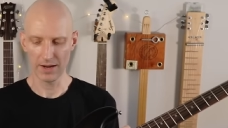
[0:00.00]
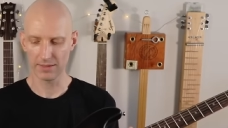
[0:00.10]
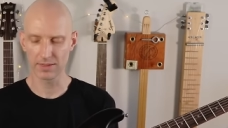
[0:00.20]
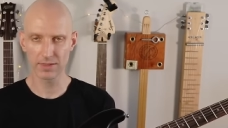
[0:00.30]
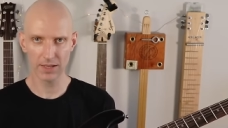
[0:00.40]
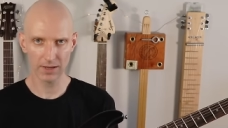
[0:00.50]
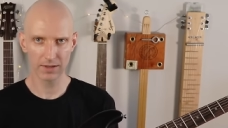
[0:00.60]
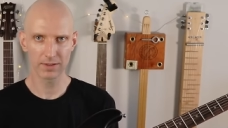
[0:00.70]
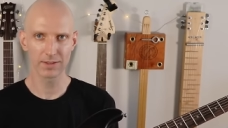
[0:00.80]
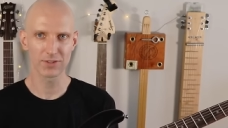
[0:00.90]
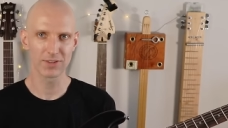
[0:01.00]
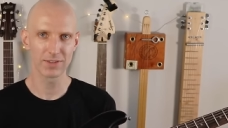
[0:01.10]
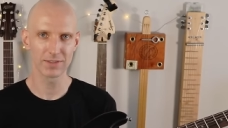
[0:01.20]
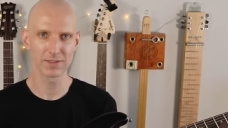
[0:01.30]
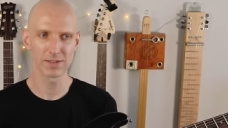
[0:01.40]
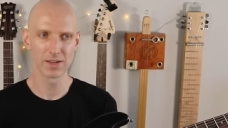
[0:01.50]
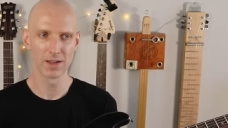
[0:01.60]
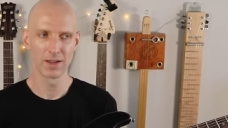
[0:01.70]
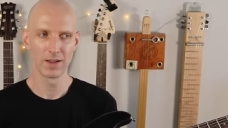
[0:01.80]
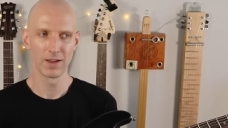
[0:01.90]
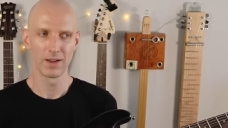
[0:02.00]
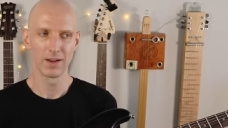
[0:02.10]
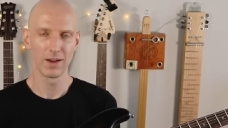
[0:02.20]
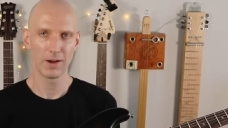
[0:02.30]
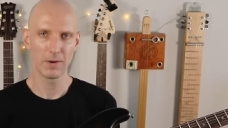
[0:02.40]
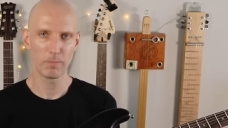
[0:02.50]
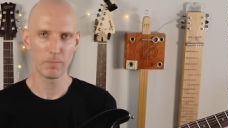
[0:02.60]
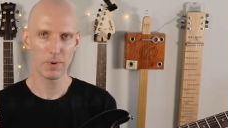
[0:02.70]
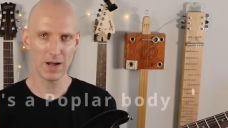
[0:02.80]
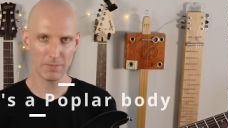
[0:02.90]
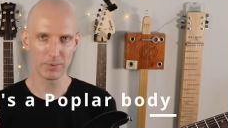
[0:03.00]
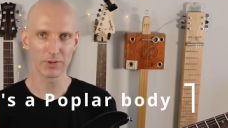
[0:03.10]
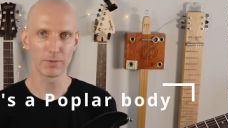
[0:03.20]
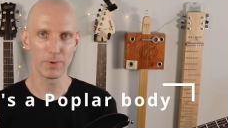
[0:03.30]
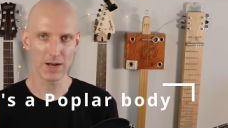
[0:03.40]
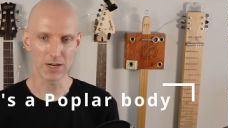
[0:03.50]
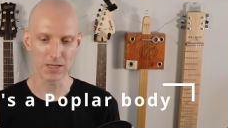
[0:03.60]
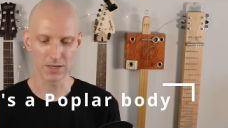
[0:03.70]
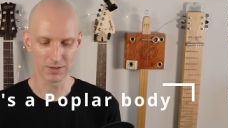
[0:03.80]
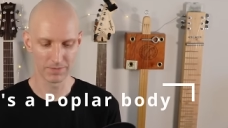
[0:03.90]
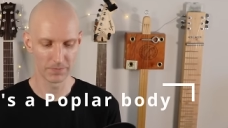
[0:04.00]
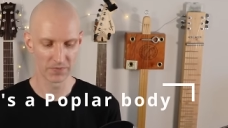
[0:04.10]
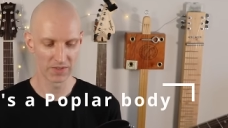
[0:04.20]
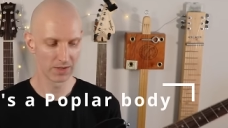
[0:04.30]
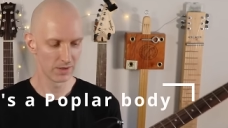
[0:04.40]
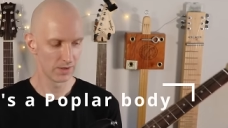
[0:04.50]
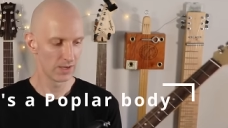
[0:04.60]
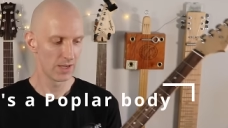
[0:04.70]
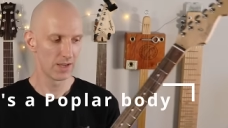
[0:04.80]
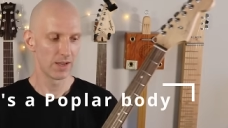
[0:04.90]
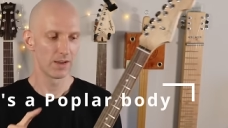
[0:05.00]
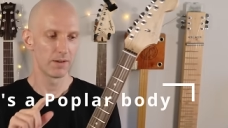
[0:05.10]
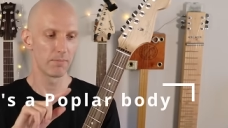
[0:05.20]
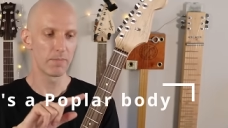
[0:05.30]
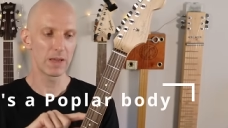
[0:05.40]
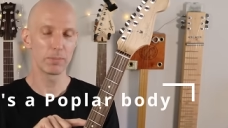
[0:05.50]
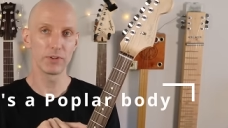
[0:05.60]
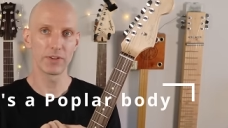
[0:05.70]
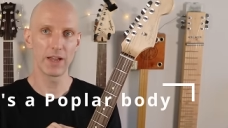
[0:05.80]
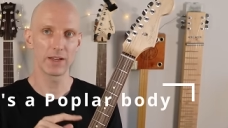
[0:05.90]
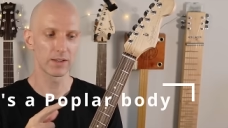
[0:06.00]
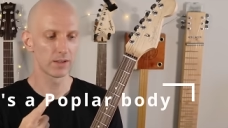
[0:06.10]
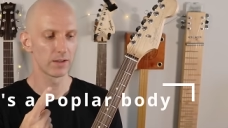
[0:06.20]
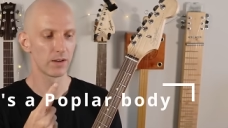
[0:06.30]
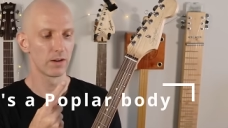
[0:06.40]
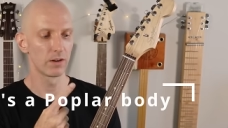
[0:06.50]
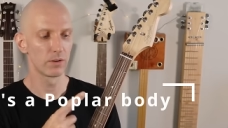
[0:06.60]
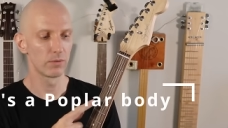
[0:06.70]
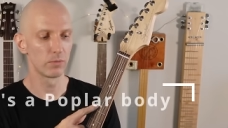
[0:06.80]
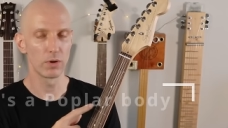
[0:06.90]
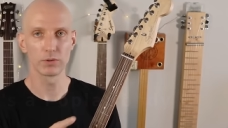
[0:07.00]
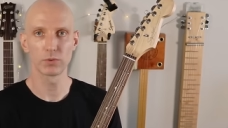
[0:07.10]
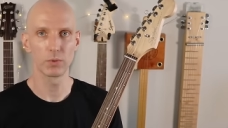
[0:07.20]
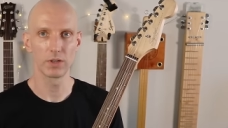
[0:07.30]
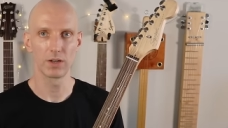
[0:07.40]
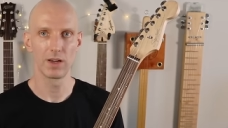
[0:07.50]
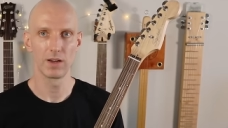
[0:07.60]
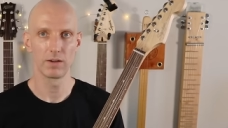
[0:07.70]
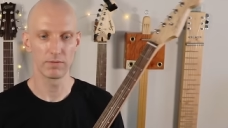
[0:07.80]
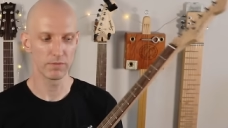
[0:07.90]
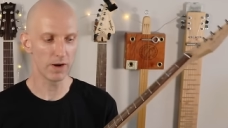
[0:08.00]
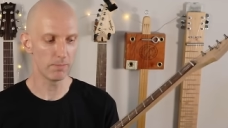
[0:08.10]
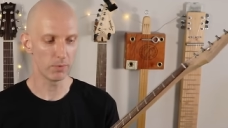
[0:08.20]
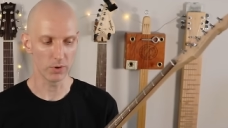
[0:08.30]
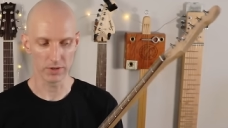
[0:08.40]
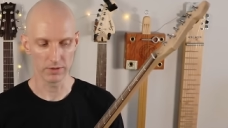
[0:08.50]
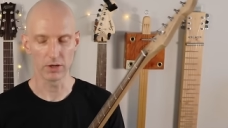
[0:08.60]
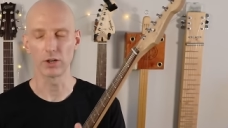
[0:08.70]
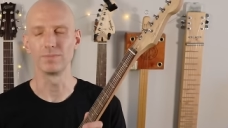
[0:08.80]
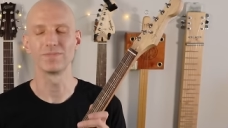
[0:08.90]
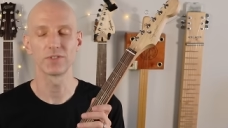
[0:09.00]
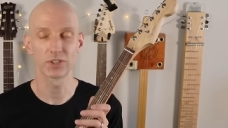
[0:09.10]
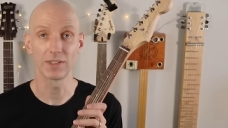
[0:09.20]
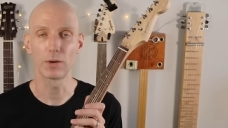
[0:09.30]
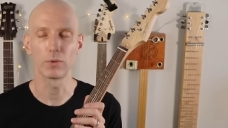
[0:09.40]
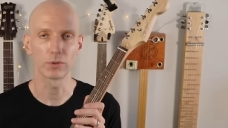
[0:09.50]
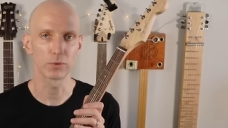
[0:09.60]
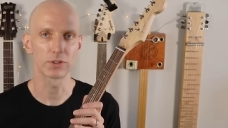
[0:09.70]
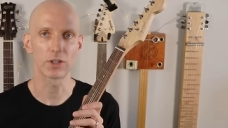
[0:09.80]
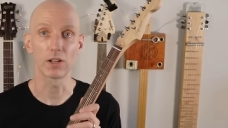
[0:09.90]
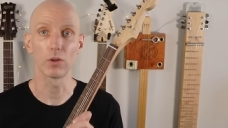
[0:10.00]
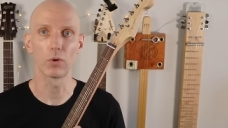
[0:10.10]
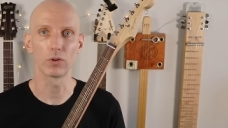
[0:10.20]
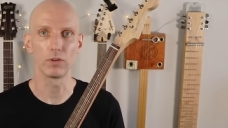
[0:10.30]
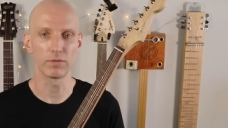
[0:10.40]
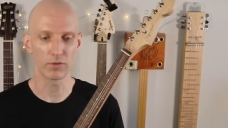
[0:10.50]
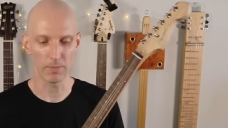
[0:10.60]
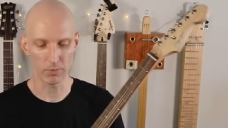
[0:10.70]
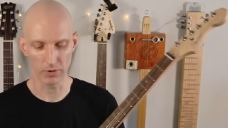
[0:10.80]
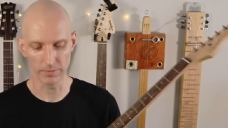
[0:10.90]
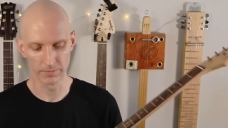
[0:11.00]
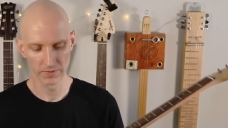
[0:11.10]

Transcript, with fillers: I think this is a poplar body, maple neck, rosewood fretboard, or it's not rosewood, sorry, laurel fretboard.